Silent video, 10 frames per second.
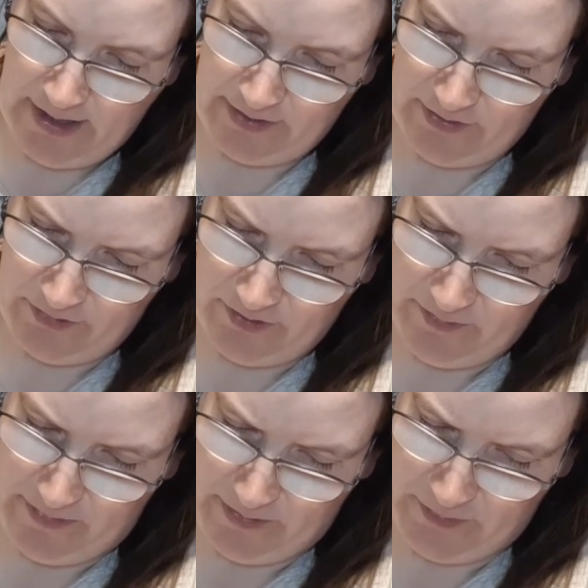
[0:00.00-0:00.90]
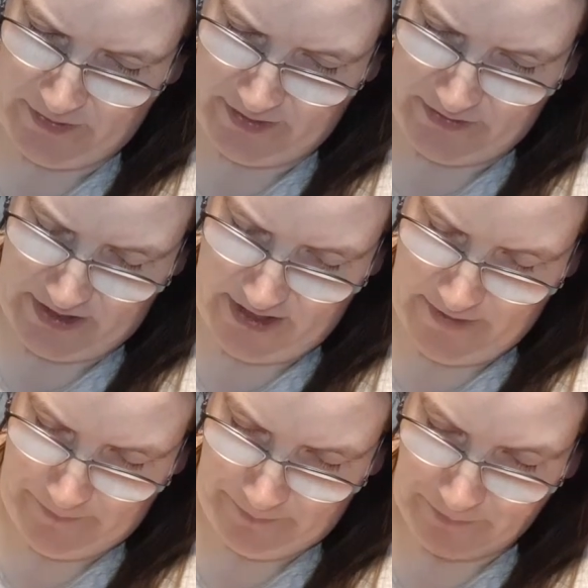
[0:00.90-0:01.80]
Exclusive Wizardry
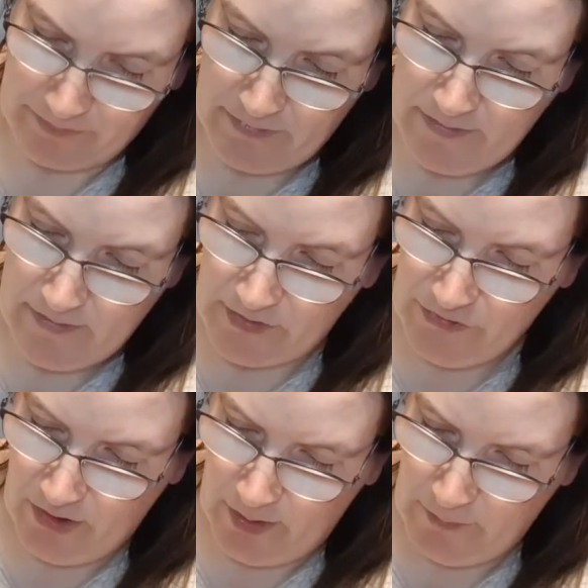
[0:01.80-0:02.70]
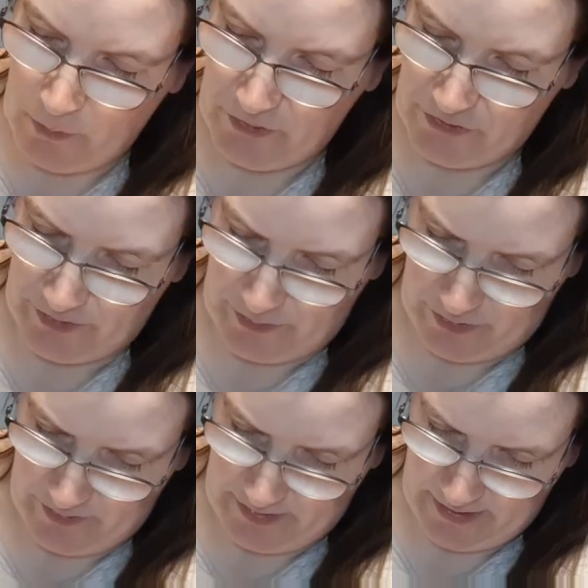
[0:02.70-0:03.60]
Charm Wizardry
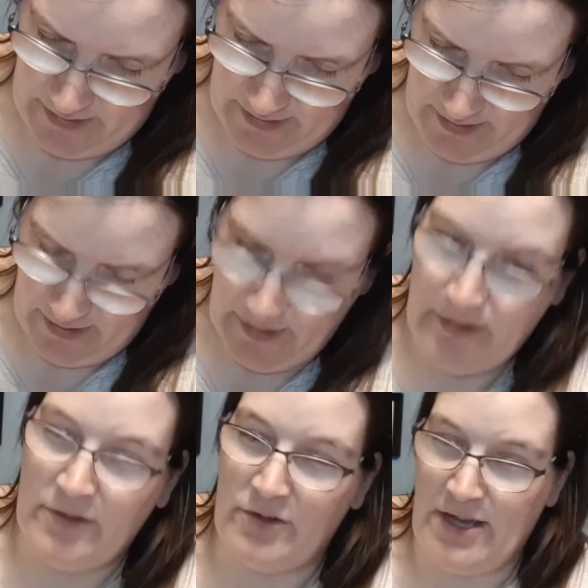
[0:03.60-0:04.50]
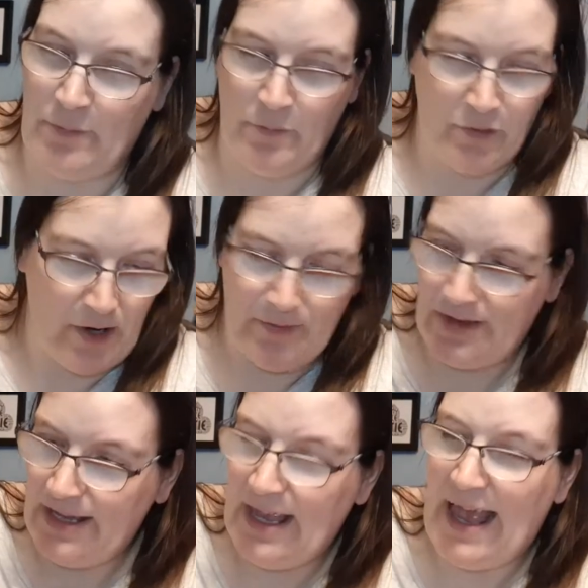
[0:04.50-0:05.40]
Broom. So yep, we've got
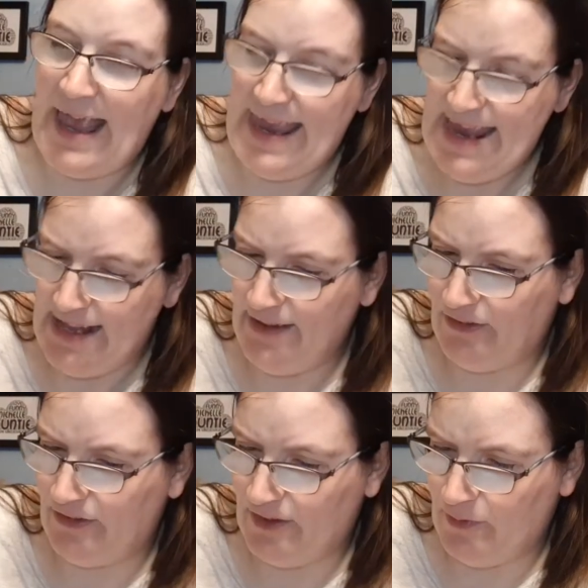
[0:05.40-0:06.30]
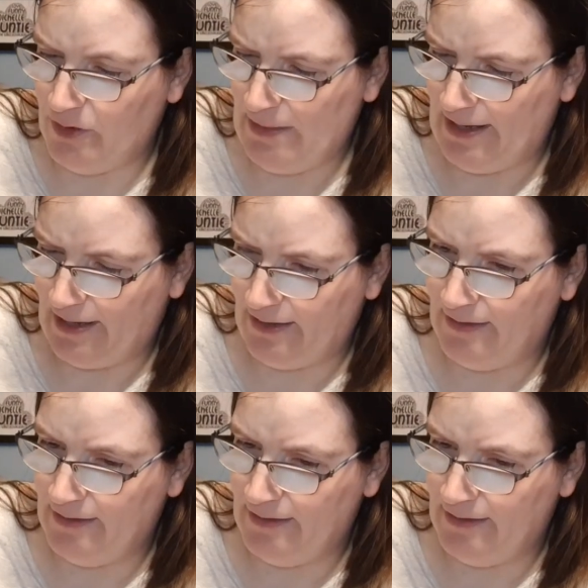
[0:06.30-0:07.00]
everything and there's stuff on the back.